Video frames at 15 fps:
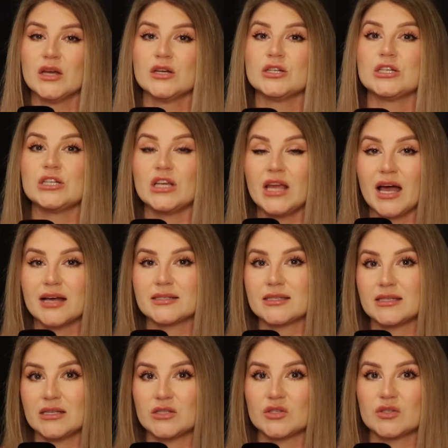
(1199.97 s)
She has
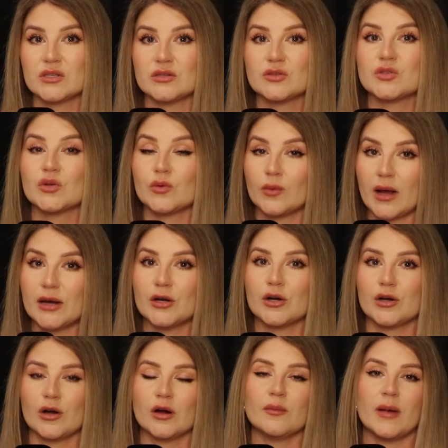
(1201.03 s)
since
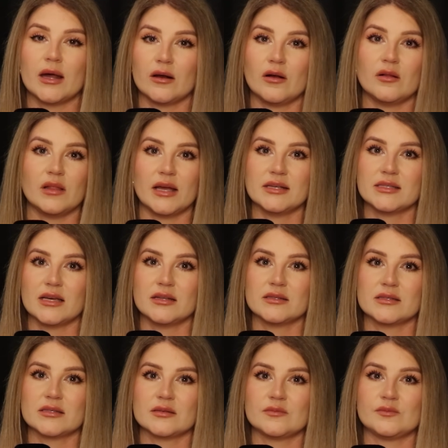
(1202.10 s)
surrendered her medical
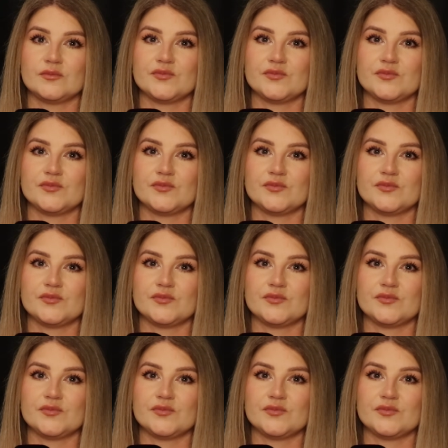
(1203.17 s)
license.